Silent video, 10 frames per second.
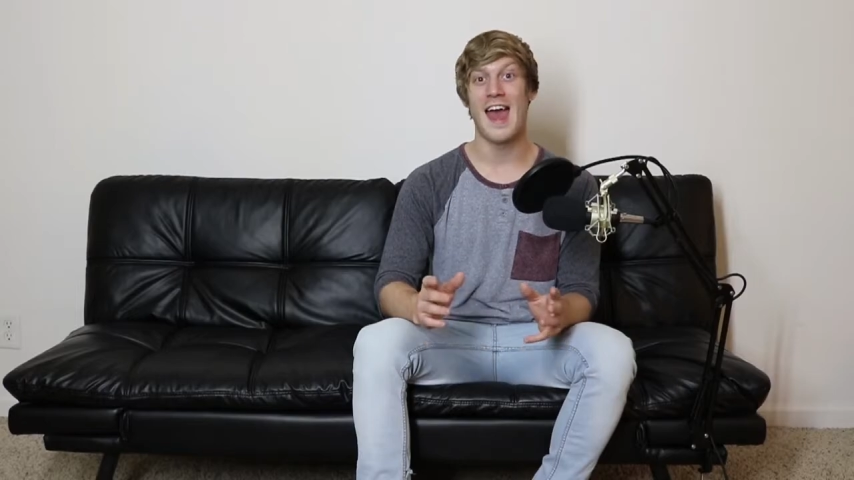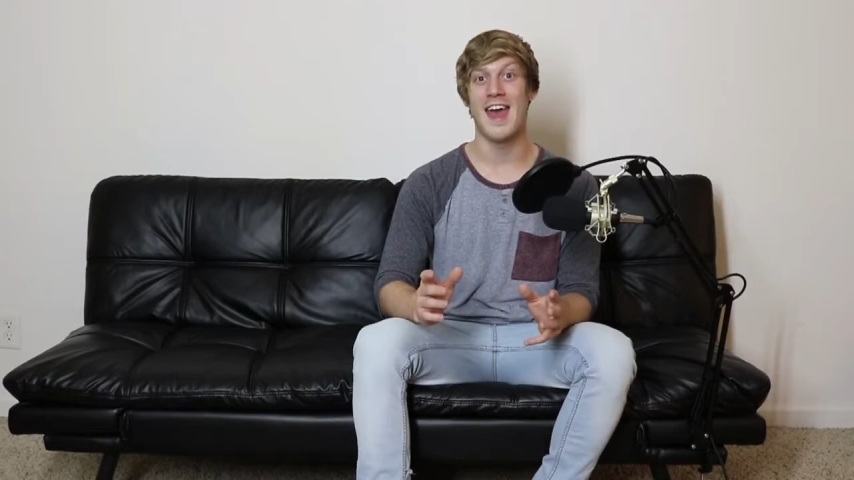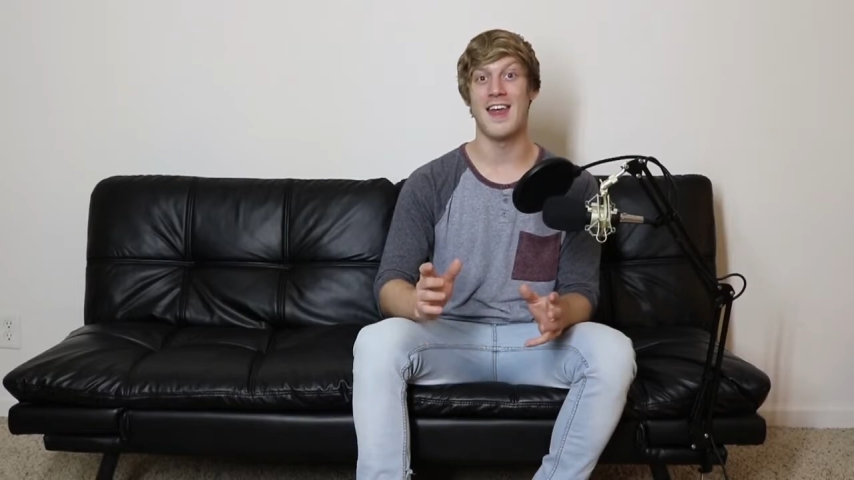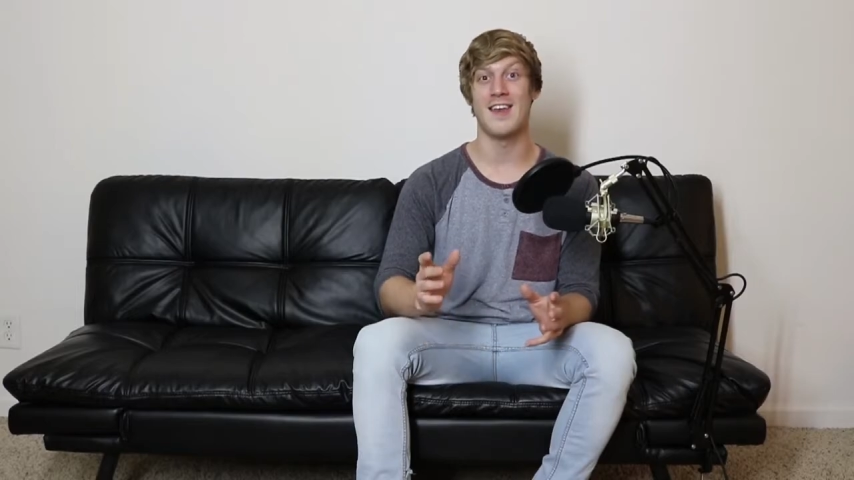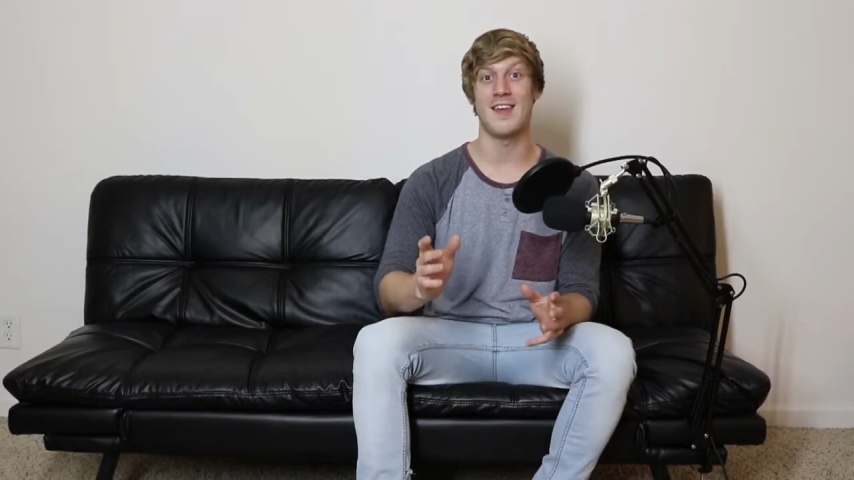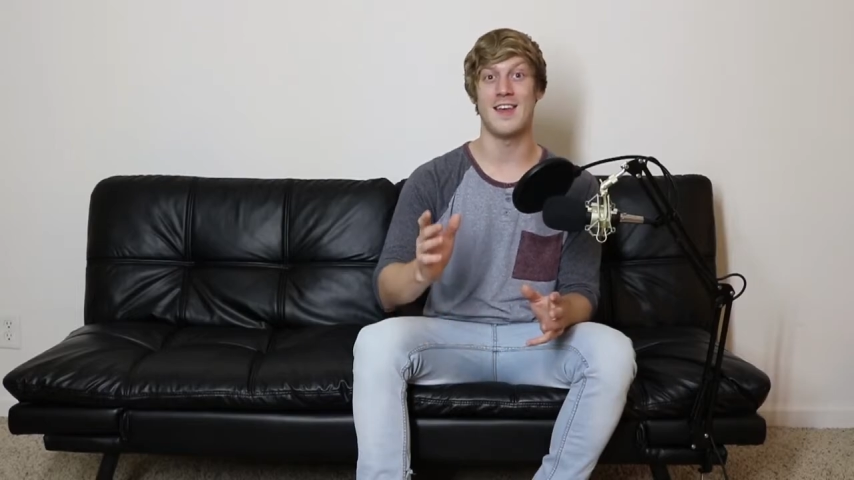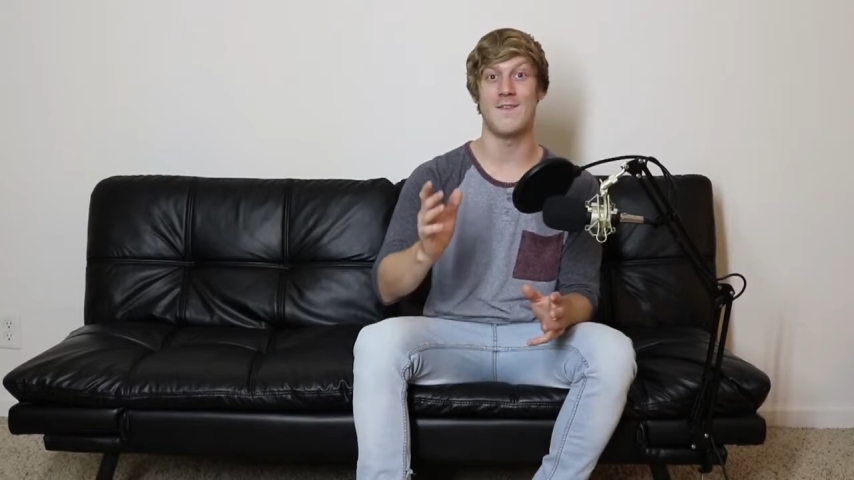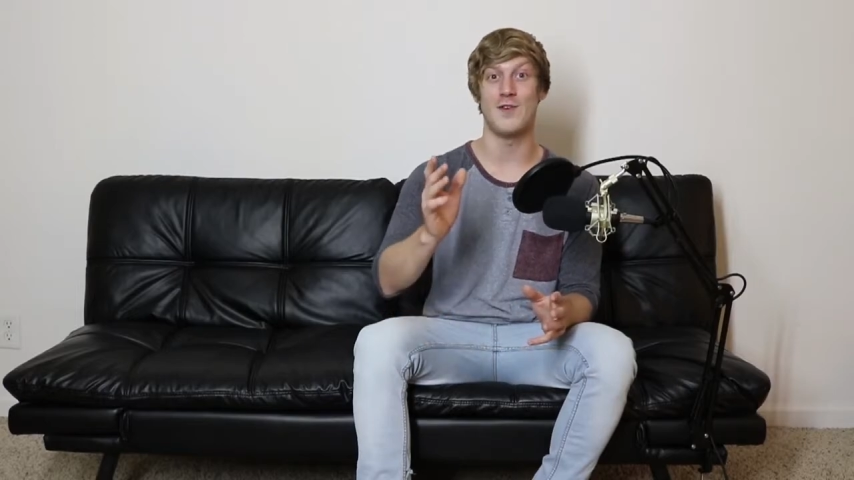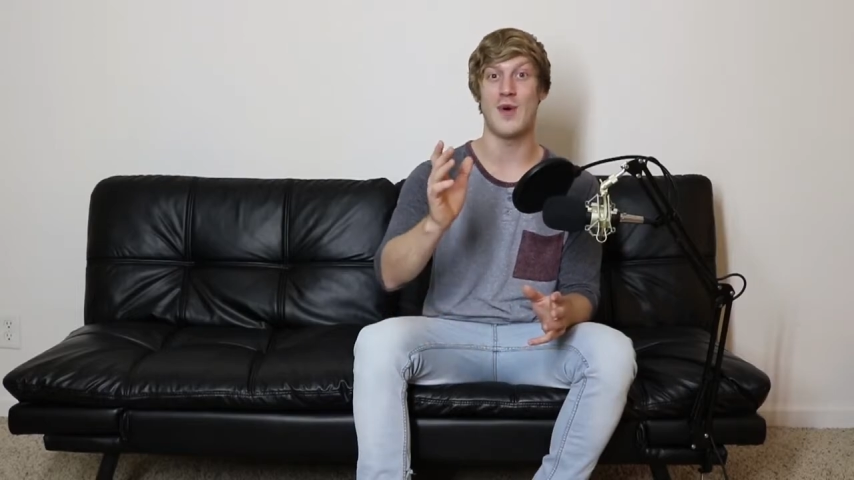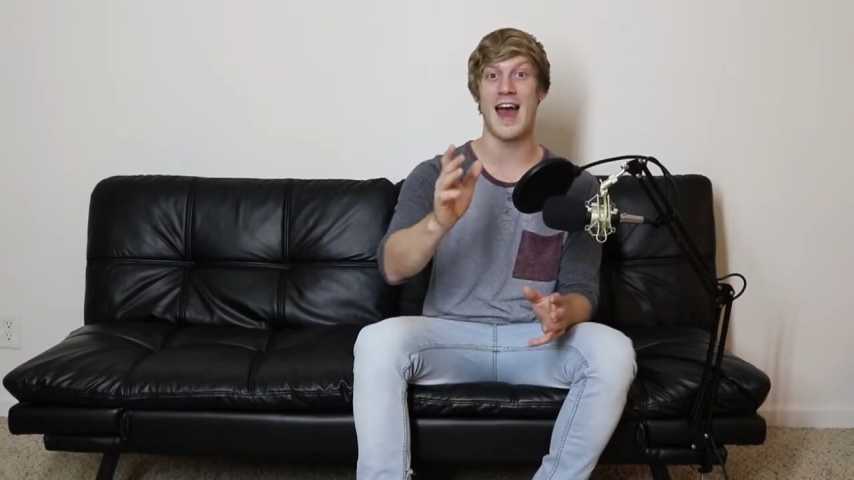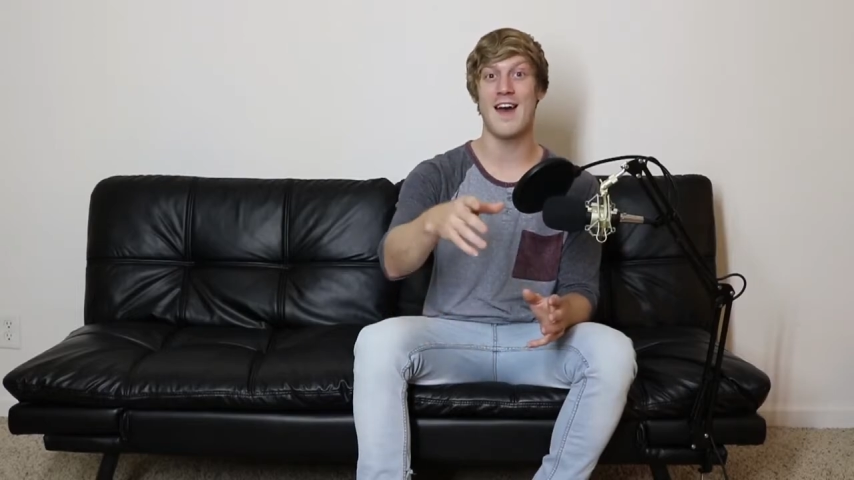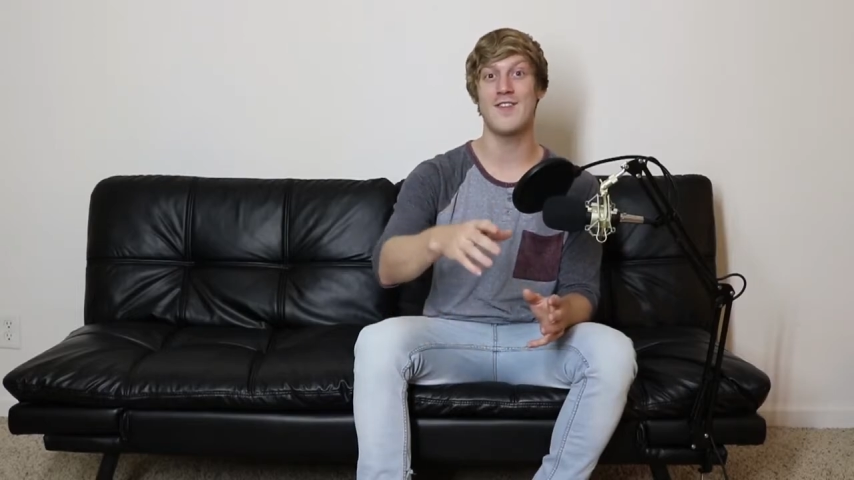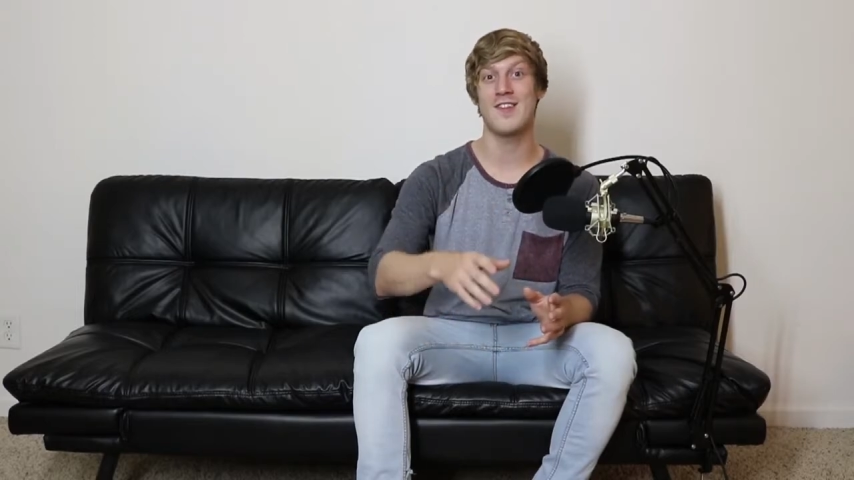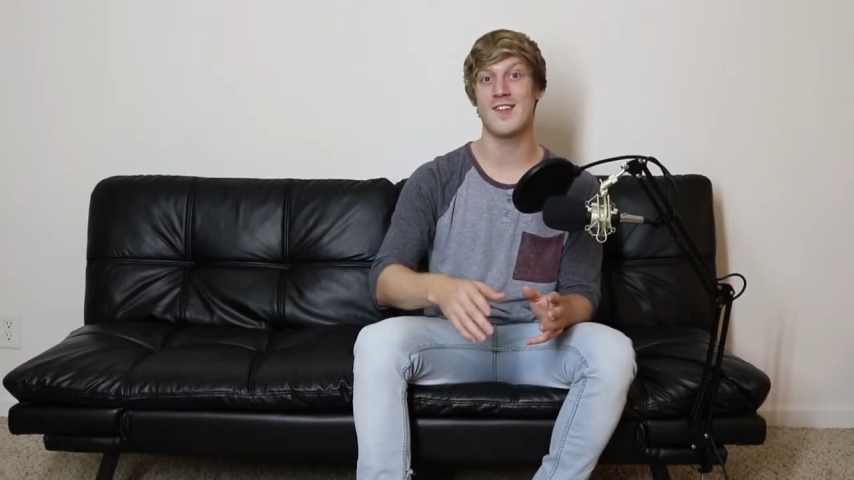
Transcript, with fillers: And if you haven't